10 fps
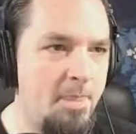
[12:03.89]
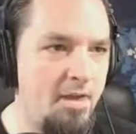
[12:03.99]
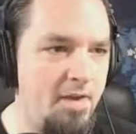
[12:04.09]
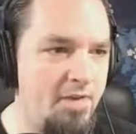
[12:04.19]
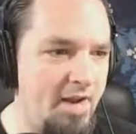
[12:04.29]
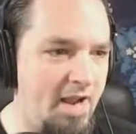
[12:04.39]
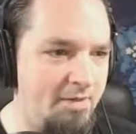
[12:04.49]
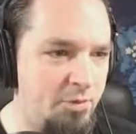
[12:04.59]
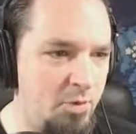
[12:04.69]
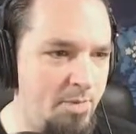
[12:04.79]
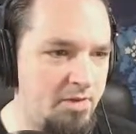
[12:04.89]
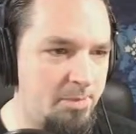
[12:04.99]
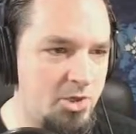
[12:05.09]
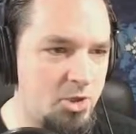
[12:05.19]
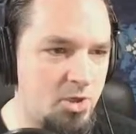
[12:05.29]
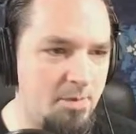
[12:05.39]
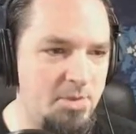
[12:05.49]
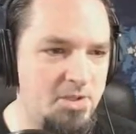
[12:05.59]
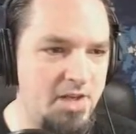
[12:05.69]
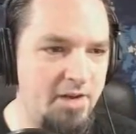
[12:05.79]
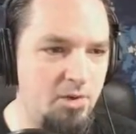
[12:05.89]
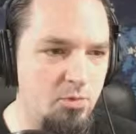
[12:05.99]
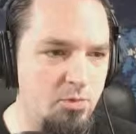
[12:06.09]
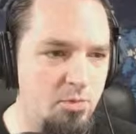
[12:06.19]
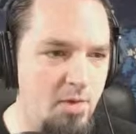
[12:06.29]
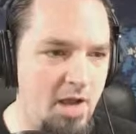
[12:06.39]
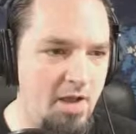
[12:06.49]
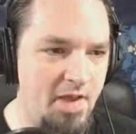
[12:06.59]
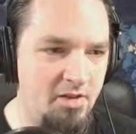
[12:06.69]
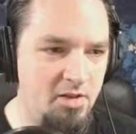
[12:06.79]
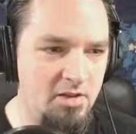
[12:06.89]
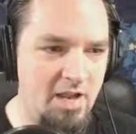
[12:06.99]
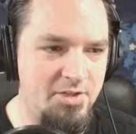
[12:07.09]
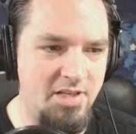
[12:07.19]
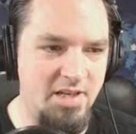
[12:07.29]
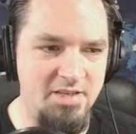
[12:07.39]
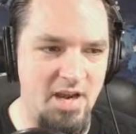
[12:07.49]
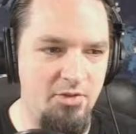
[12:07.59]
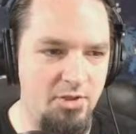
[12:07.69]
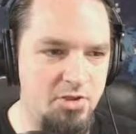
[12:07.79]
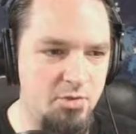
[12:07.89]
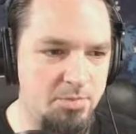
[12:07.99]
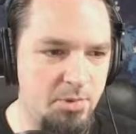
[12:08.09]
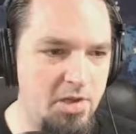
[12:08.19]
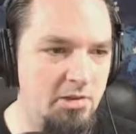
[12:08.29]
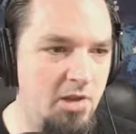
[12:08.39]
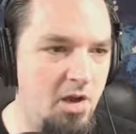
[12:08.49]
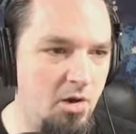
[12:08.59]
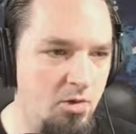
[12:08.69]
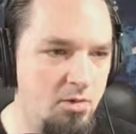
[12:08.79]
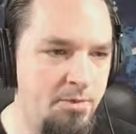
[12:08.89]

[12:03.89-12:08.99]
And then after we make the pressure compensator, that'll allow us to get down there because it was pretty low.